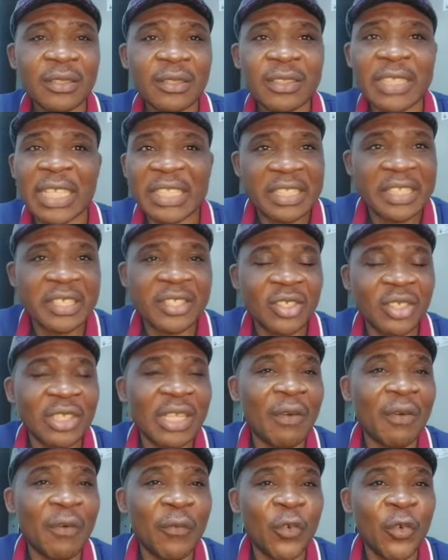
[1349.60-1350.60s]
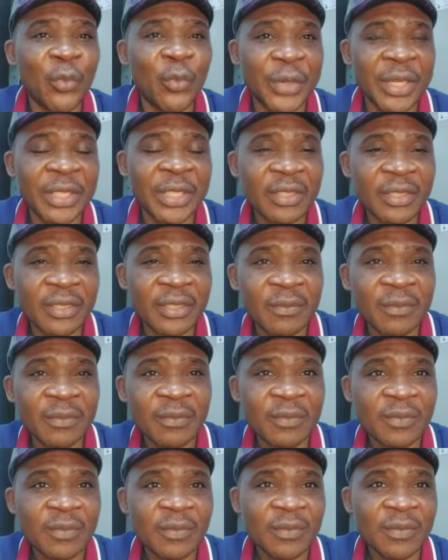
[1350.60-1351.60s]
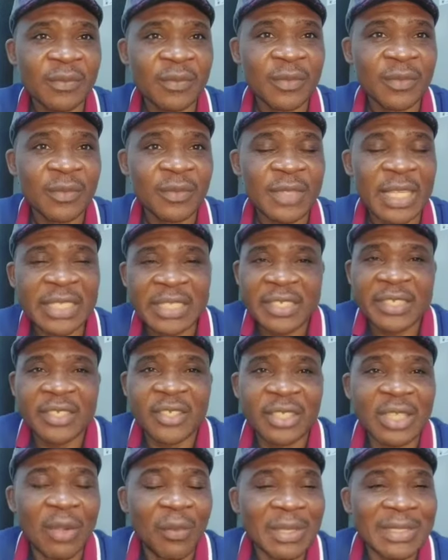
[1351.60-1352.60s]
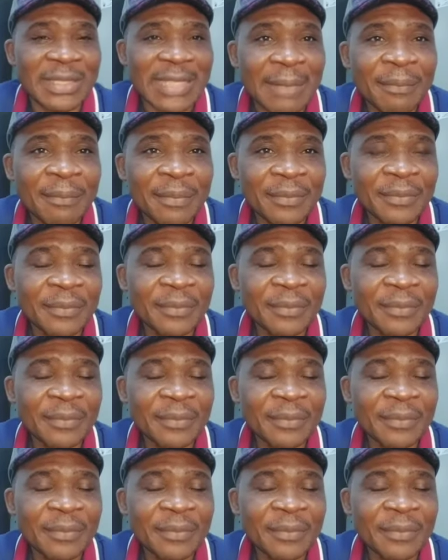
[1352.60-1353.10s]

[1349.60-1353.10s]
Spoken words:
That is not our footprint. That is not our stamp.